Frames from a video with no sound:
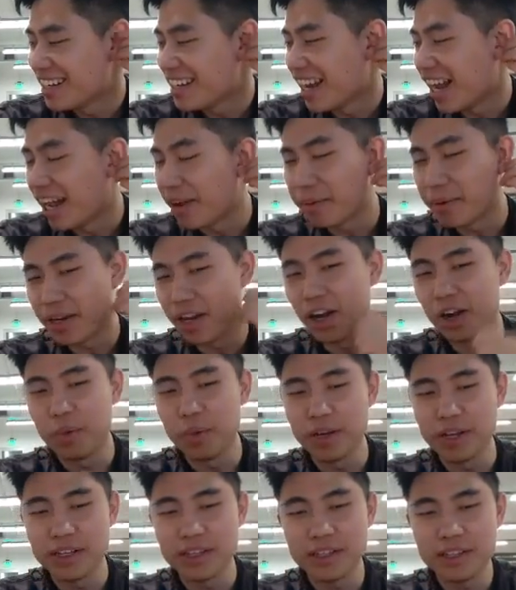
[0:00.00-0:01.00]
Nine. Oh
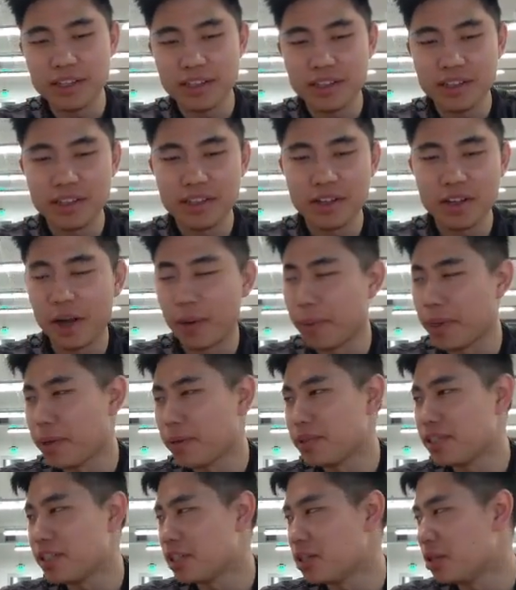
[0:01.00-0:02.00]
what? I
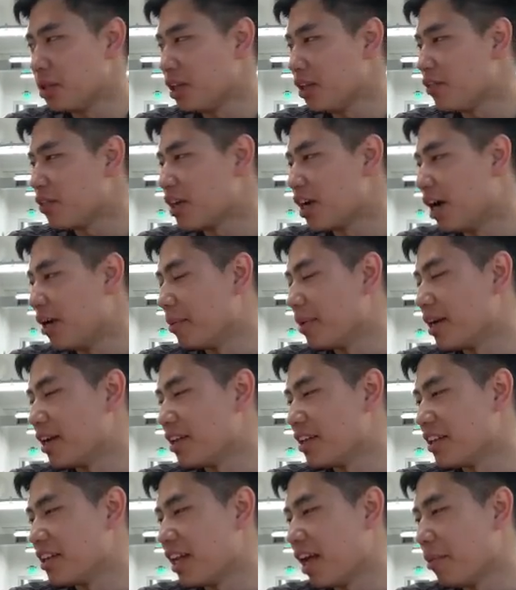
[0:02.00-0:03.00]
mean, did you leave a comment
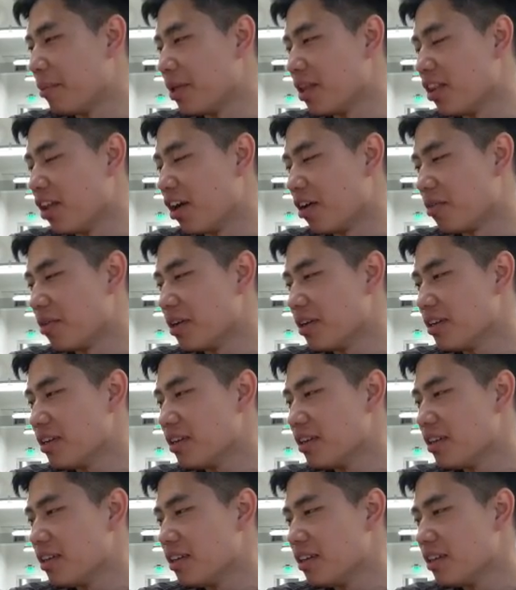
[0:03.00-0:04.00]
on the nine minute long one?
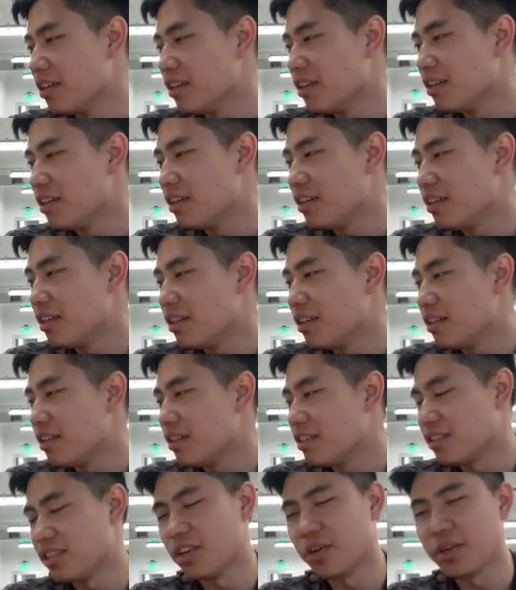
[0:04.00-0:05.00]
Uh,
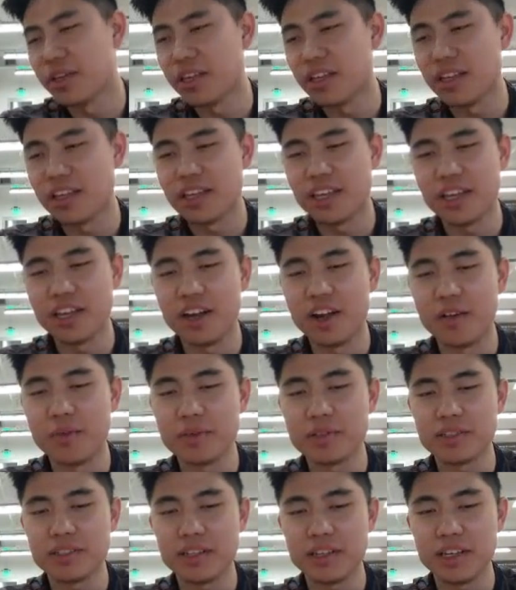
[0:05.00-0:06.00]
so. so he, he no,
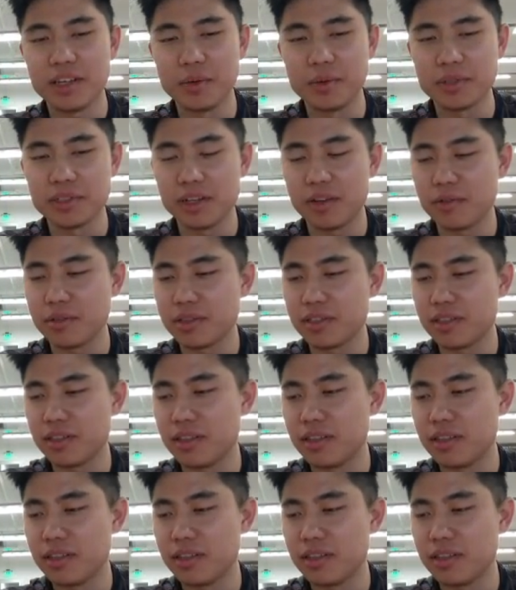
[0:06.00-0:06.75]
obviously one he was obviously.